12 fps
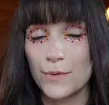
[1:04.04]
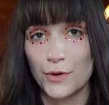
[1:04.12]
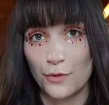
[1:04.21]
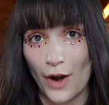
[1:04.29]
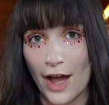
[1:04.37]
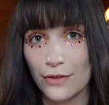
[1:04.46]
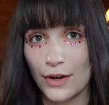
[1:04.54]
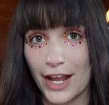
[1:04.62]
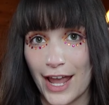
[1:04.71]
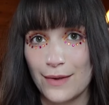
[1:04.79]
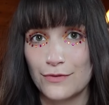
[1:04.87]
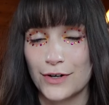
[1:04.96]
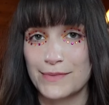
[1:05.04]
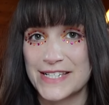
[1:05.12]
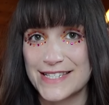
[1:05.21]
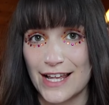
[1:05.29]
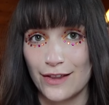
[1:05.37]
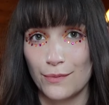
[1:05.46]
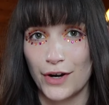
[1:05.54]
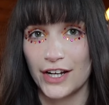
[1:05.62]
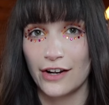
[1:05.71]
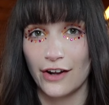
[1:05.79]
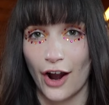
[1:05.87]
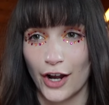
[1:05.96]
but rather came from a
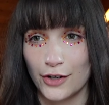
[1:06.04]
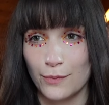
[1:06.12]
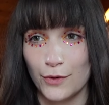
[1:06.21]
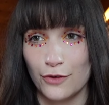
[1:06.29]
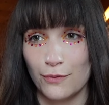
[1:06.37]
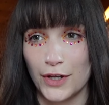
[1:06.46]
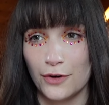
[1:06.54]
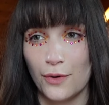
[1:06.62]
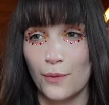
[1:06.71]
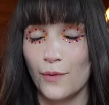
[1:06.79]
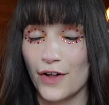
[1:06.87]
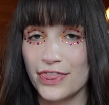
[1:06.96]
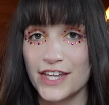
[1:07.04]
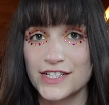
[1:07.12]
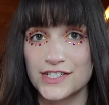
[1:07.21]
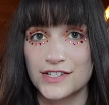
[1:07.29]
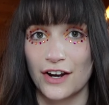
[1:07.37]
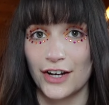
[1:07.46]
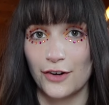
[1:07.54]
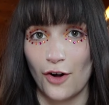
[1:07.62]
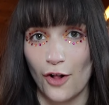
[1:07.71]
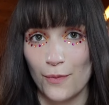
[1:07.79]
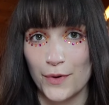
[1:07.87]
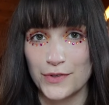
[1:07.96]
celebrated art movement, one that started
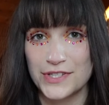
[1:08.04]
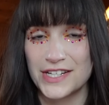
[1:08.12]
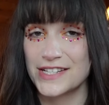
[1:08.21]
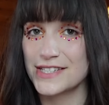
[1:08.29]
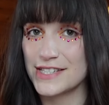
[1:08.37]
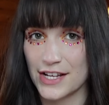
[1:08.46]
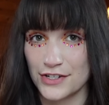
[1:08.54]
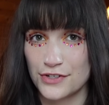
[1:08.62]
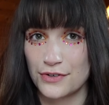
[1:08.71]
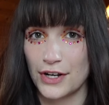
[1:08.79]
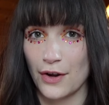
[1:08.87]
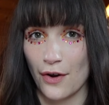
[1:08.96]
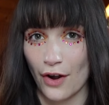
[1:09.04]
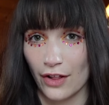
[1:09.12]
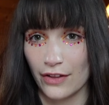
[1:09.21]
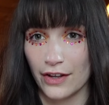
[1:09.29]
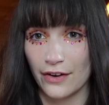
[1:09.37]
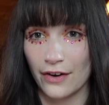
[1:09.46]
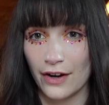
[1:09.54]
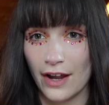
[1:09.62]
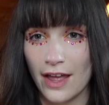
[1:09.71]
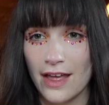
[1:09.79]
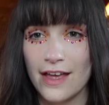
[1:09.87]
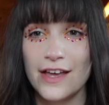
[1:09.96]
almost a century earlier.
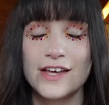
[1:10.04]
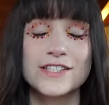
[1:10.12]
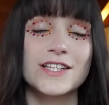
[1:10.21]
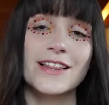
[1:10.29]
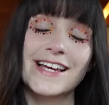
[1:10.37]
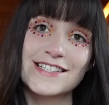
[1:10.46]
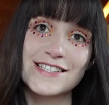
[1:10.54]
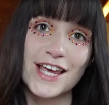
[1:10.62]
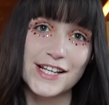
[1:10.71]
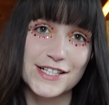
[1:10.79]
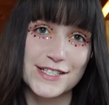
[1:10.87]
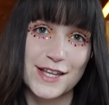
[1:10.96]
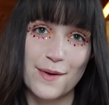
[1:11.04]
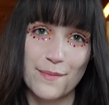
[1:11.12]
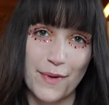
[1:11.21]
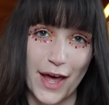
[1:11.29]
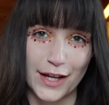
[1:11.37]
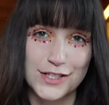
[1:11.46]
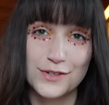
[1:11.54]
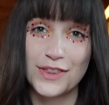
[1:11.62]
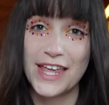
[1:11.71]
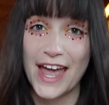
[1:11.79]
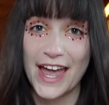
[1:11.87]
So let's take a step back to the